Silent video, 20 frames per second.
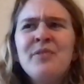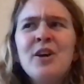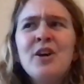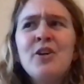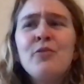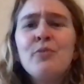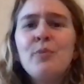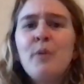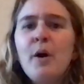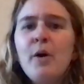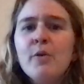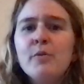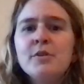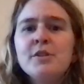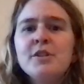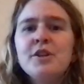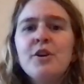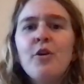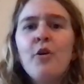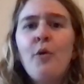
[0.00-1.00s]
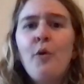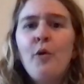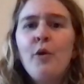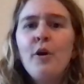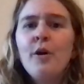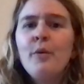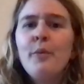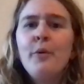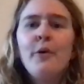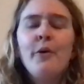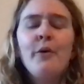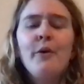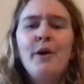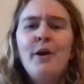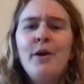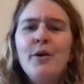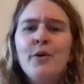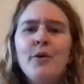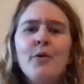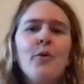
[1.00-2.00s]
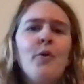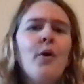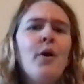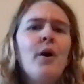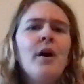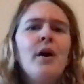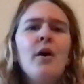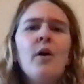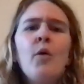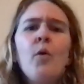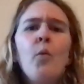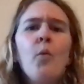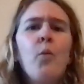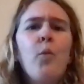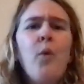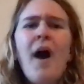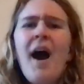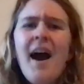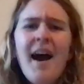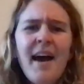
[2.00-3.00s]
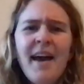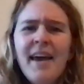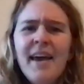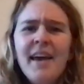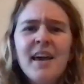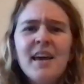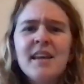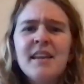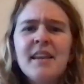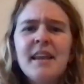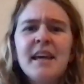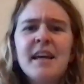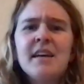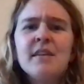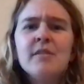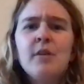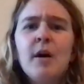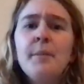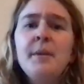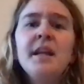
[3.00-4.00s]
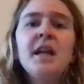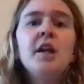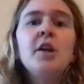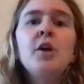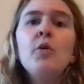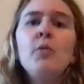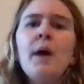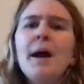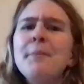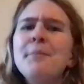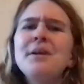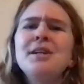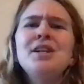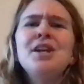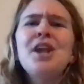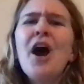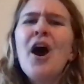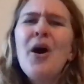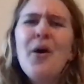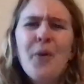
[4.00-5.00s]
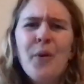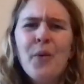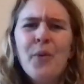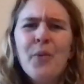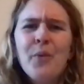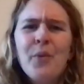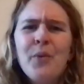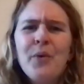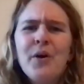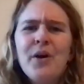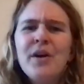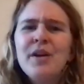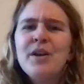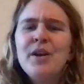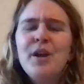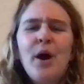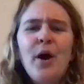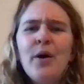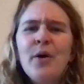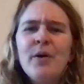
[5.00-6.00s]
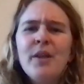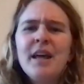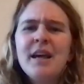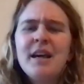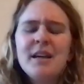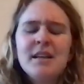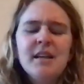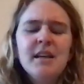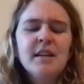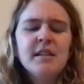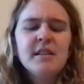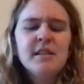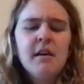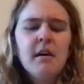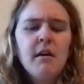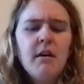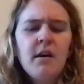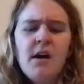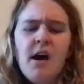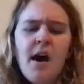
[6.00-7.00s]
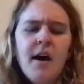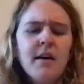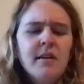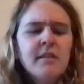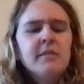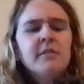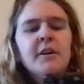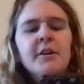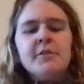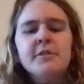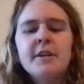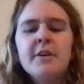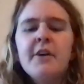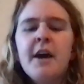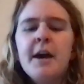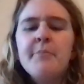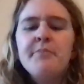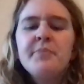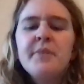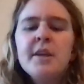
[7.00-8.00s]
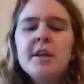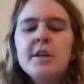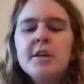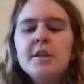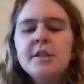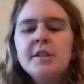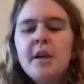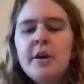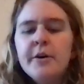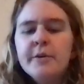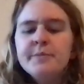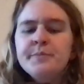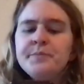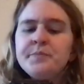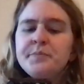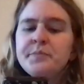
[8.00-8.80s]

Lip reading: gross, you're horrible, ew, why? Like, I mean, I know why, but no, like, Ugh, gross. Okay, so,